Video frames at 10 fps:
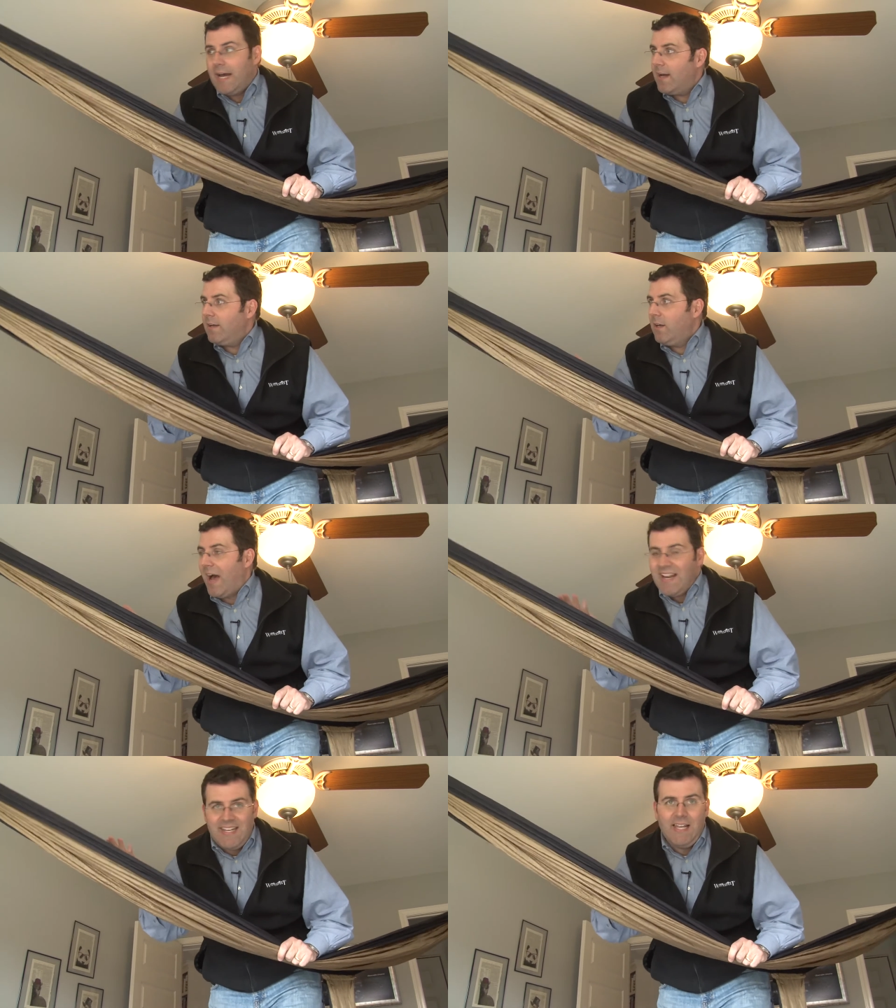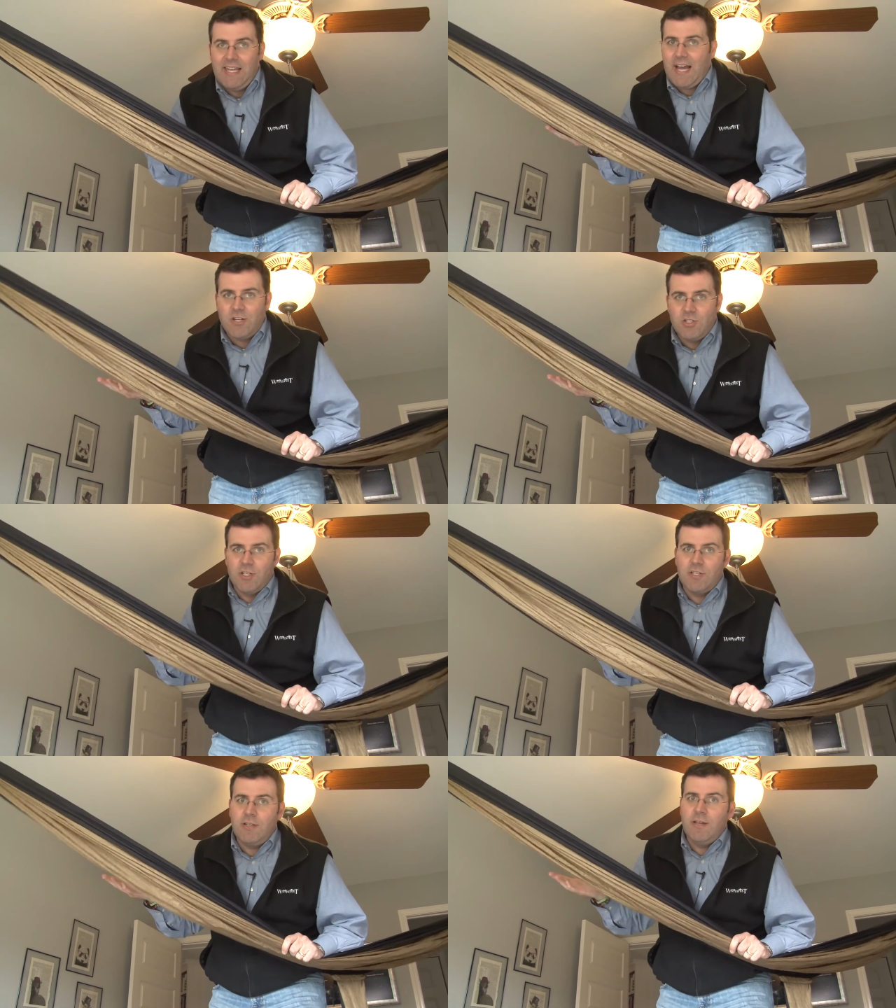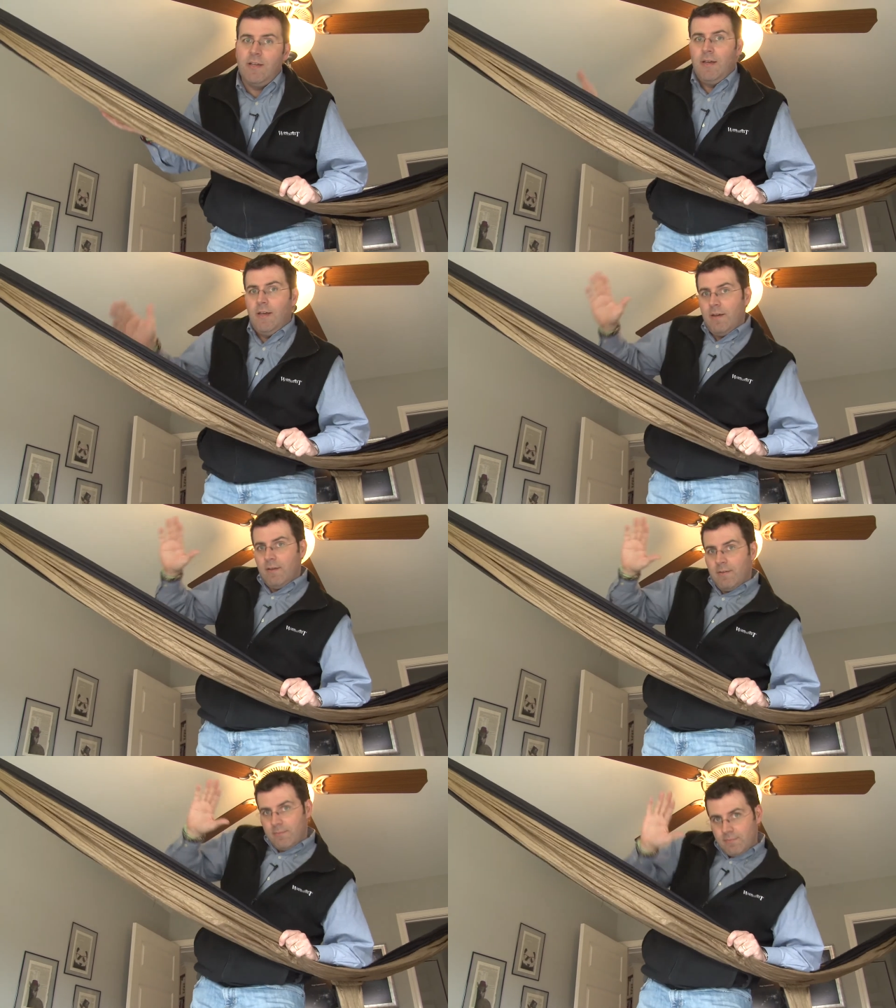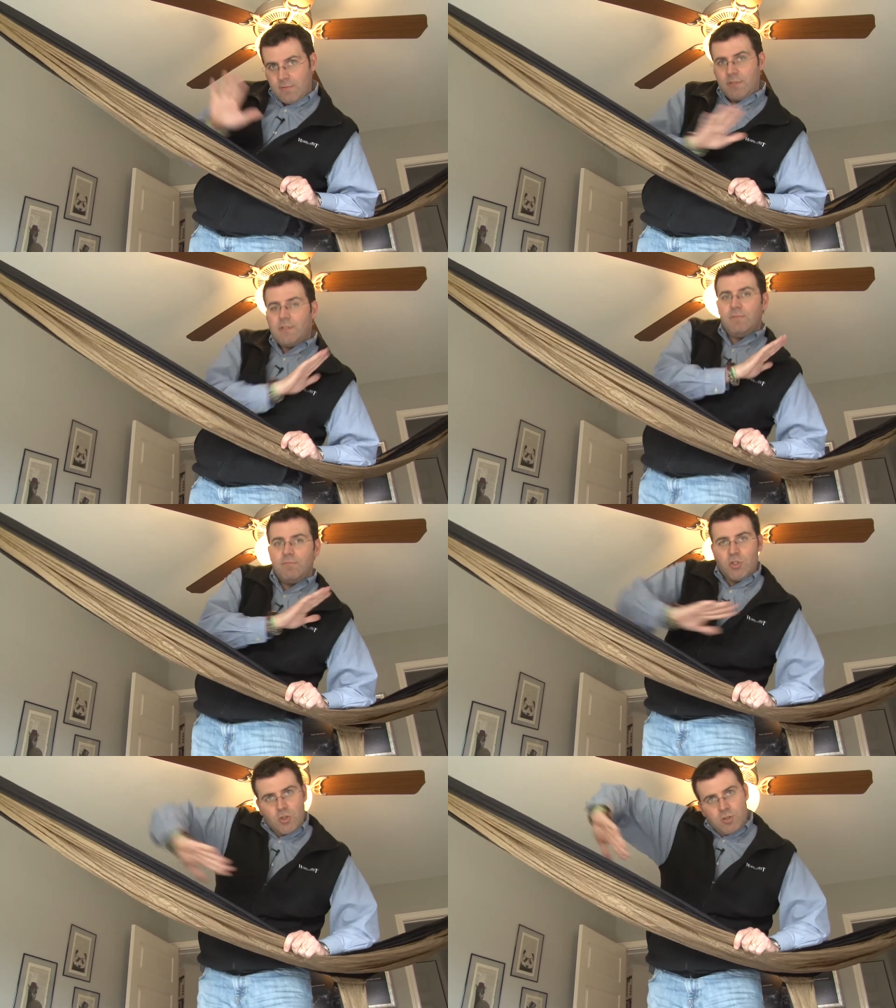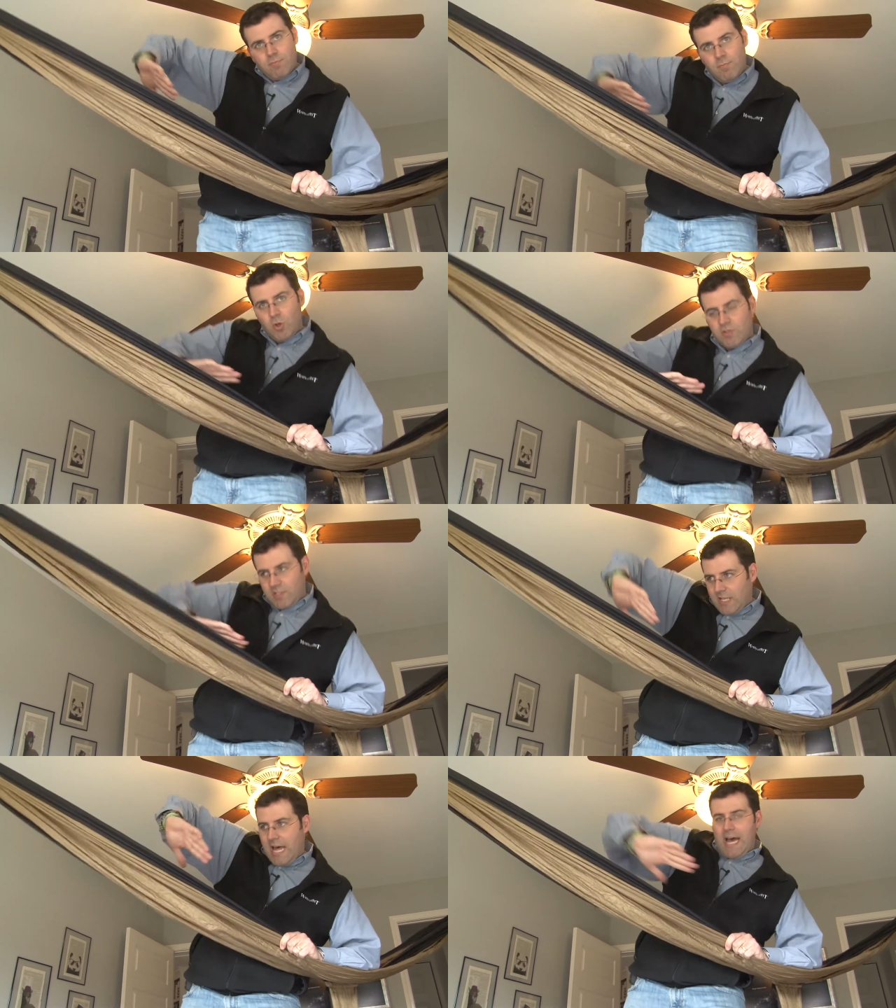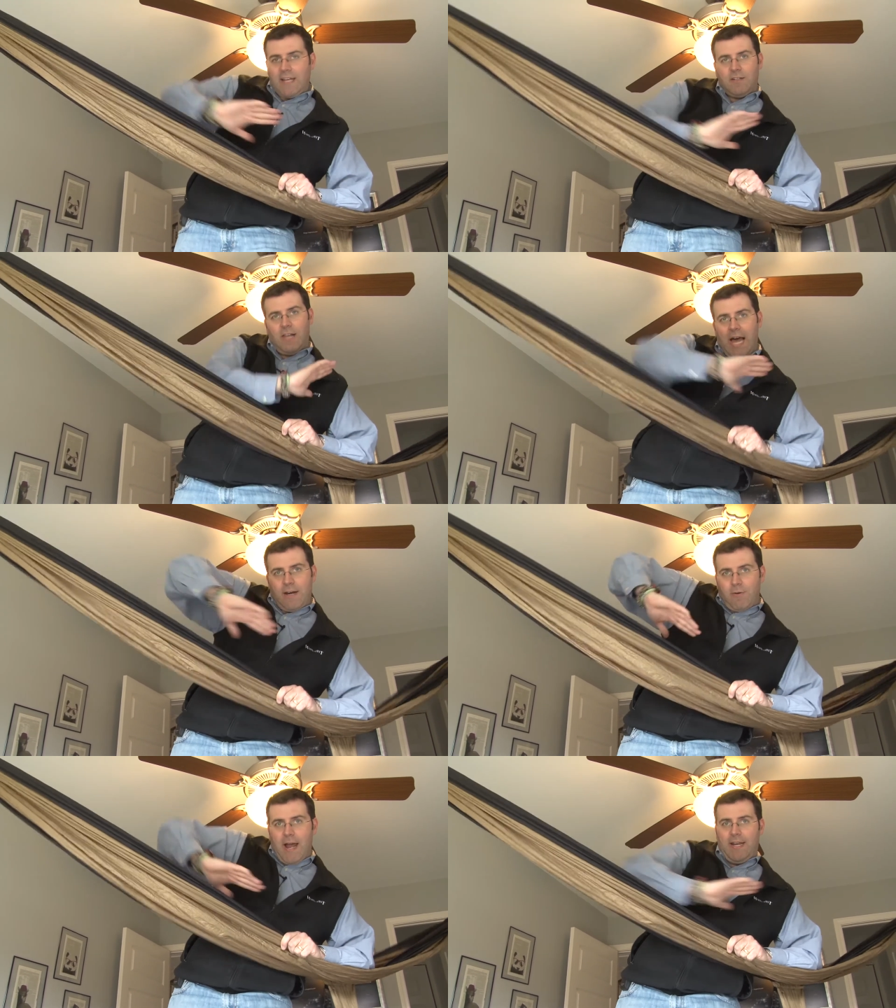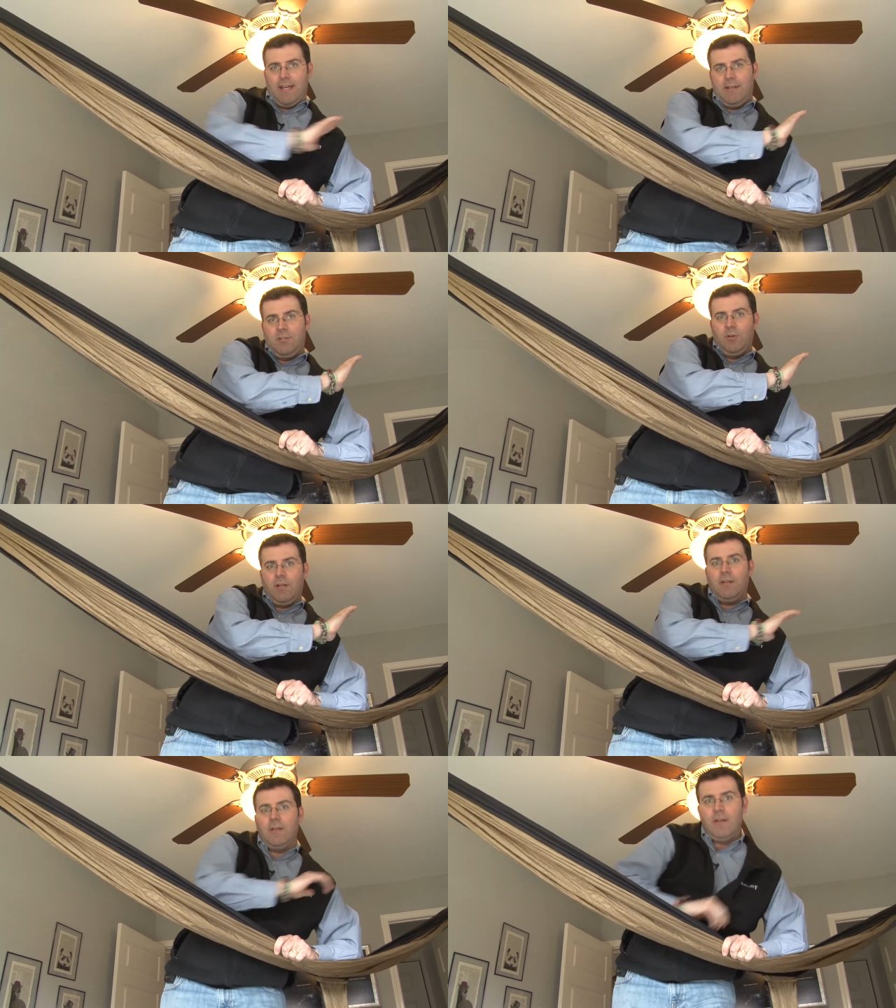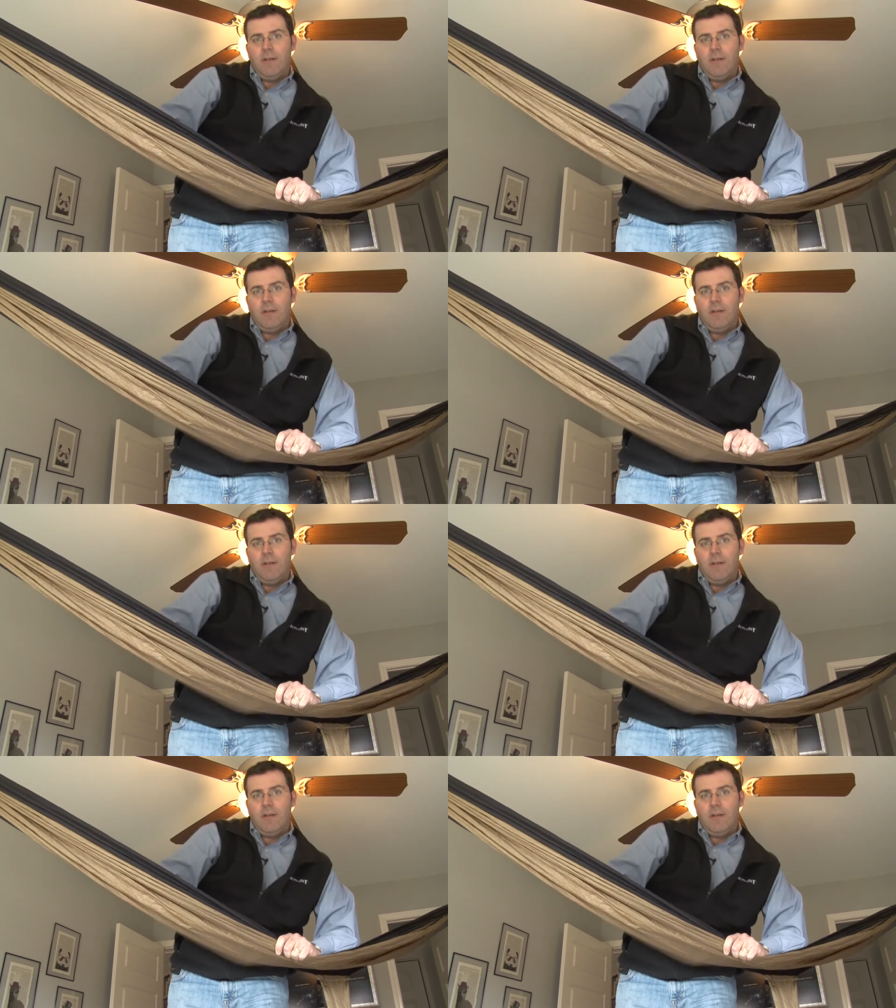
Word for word: I, you know, ideally I should just smooth, slide, glide right into it,